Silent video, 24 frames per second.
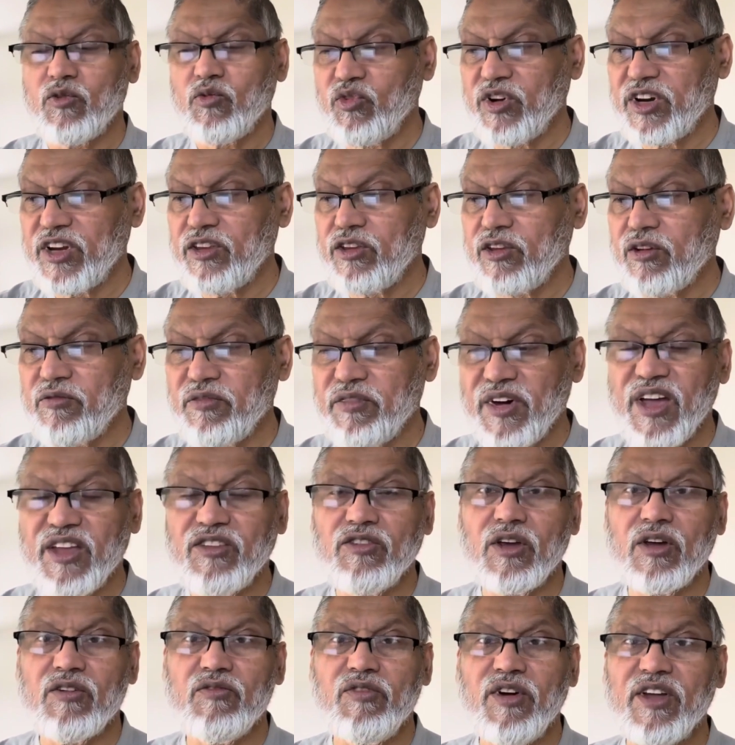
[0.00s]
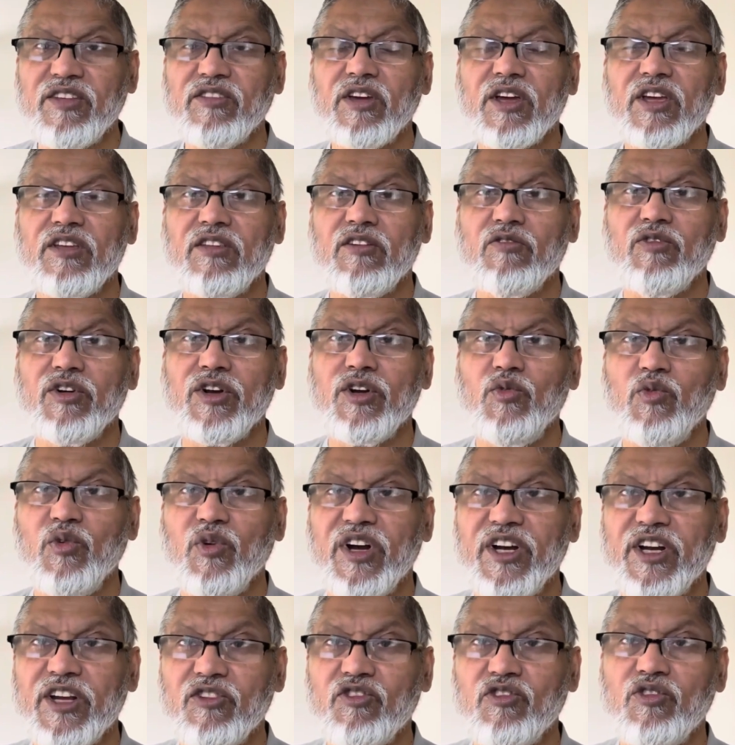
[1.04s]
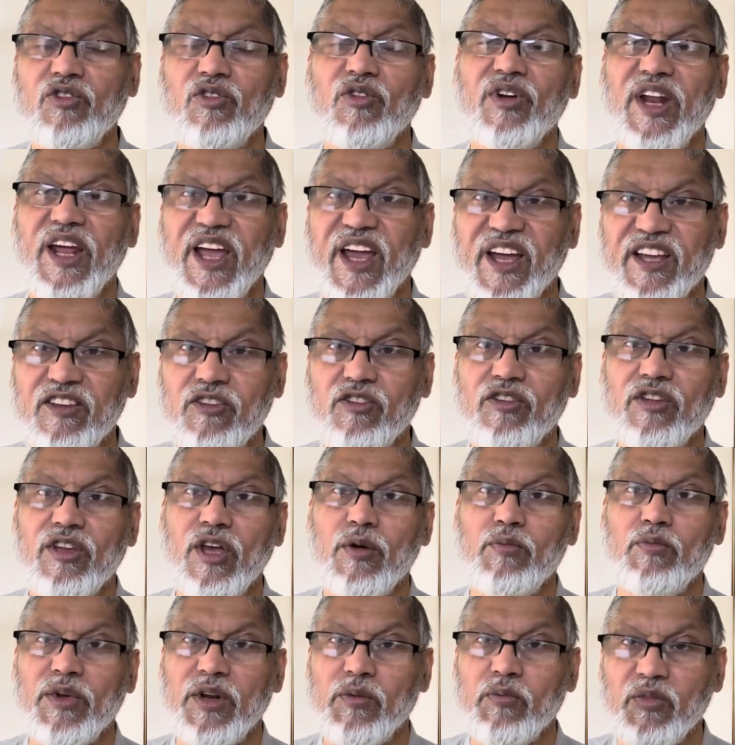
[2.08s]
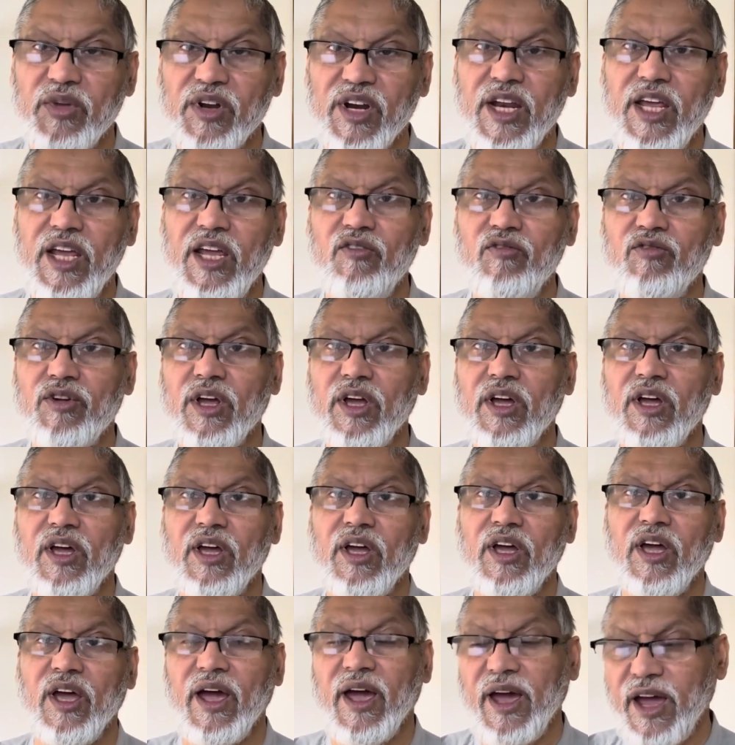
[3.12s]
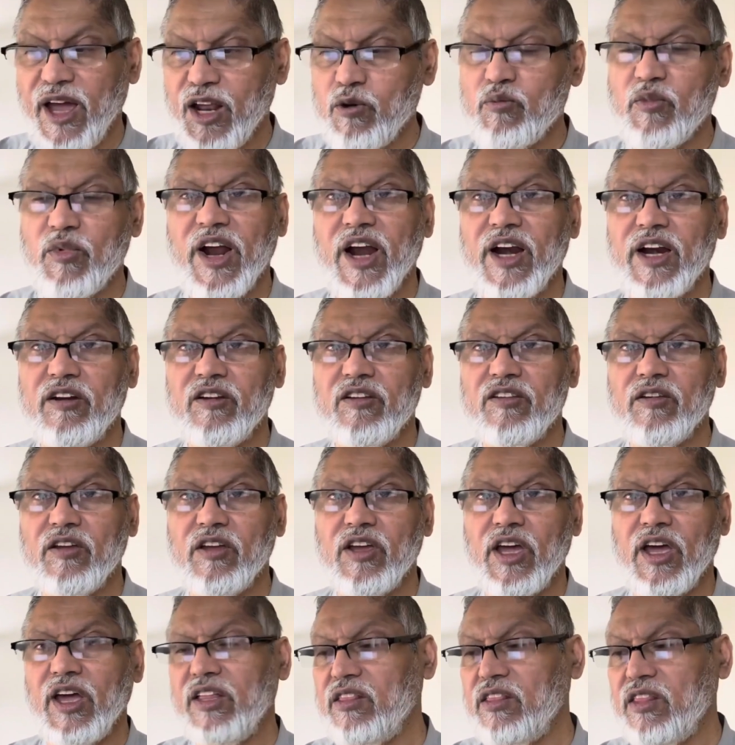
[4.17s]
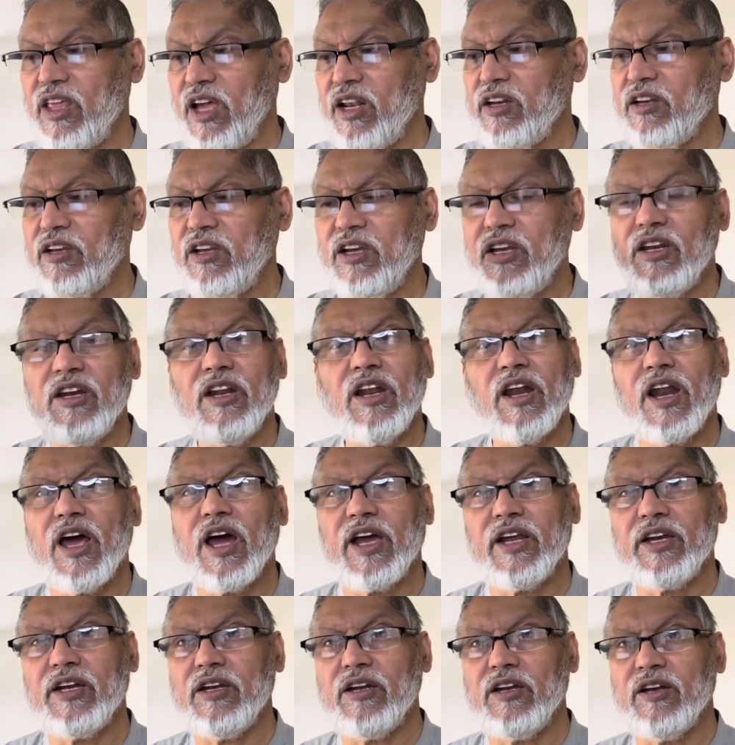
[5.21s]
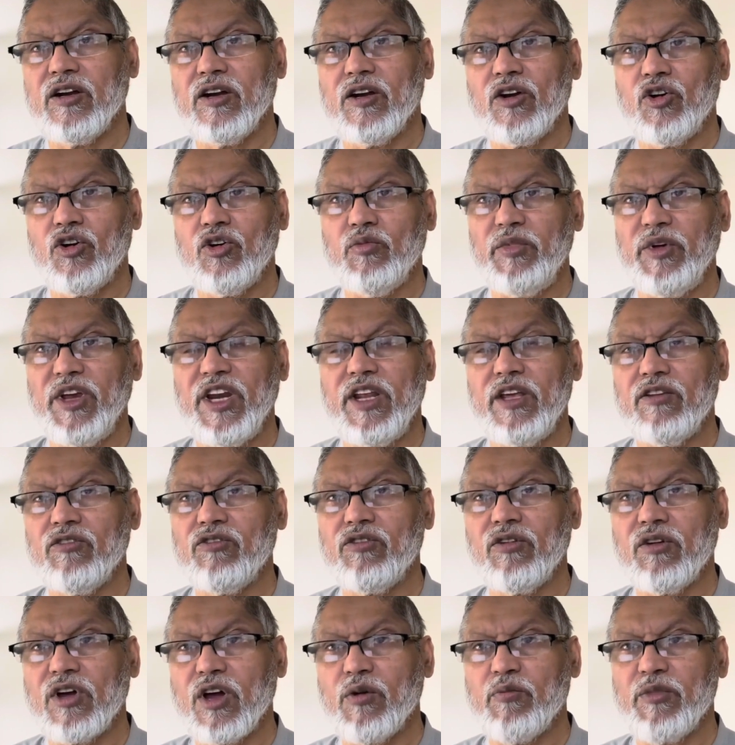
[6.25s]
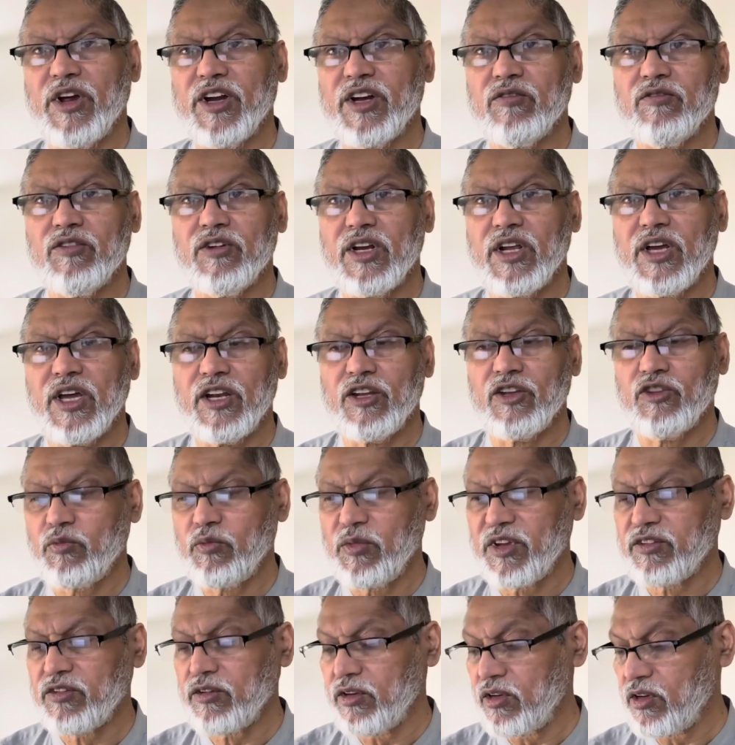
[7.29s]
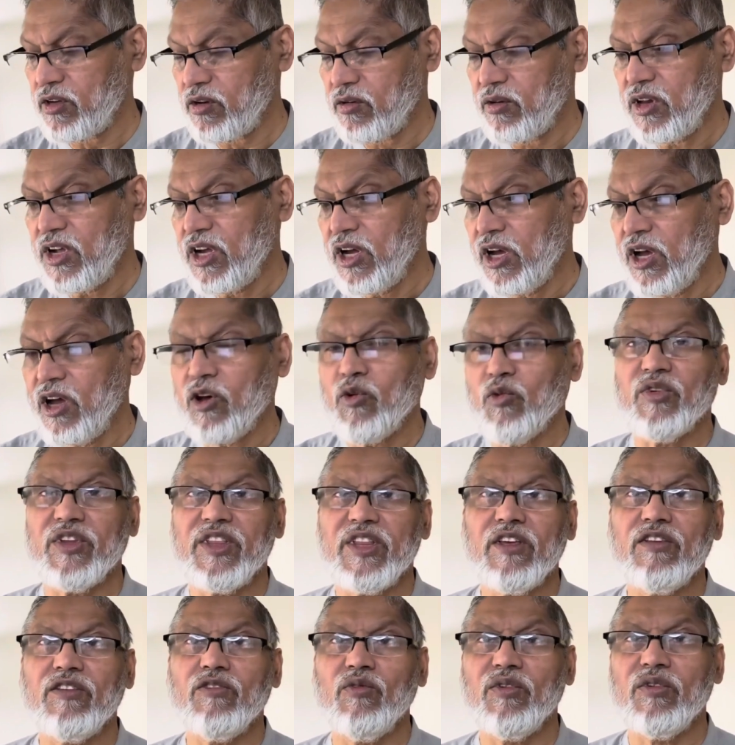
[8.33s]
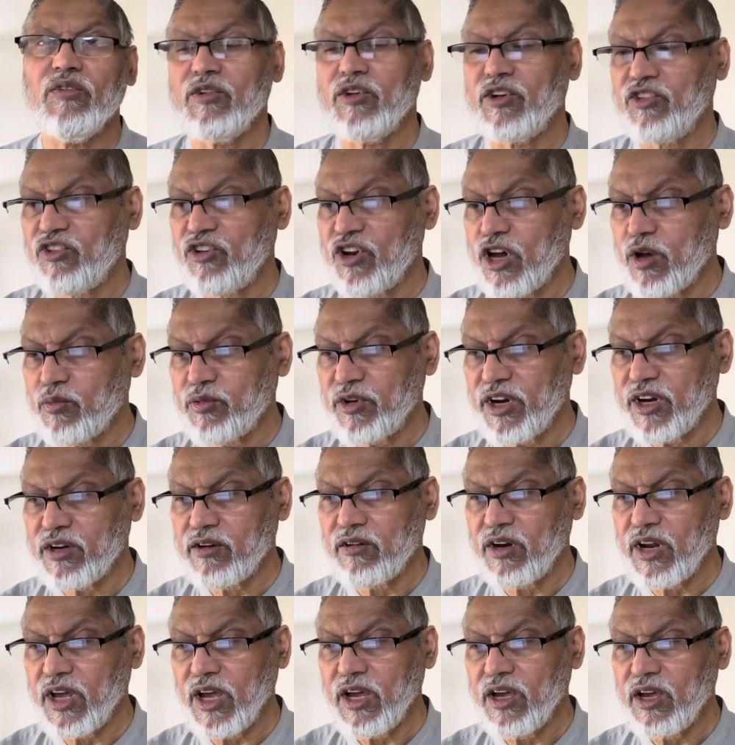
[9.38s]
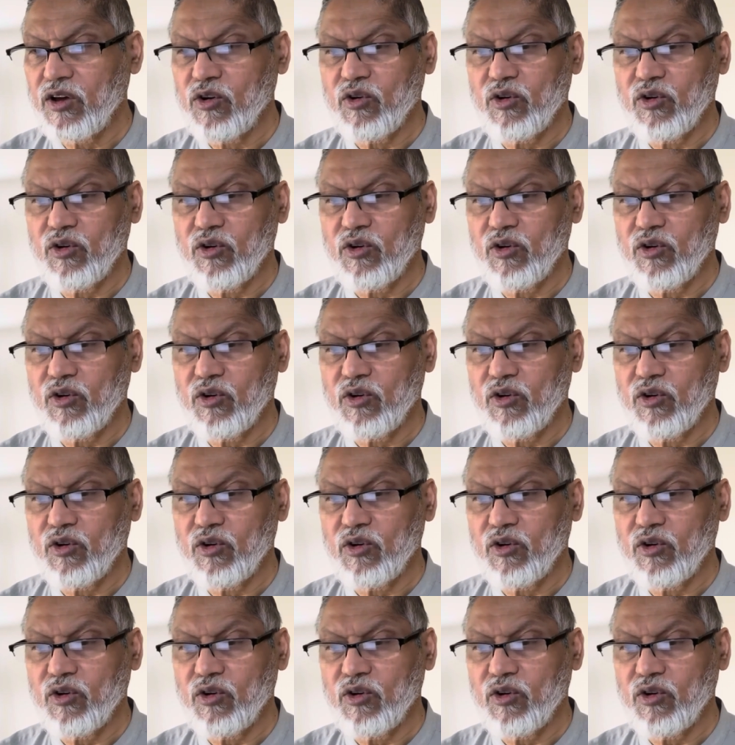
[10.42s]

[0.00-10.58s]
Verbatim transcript: What is a fasiq? Fasiq is the one who understood, accept, believed, and practicing, and then he denied obedience to command of Allah and His Messenger. With this, we will stop here today.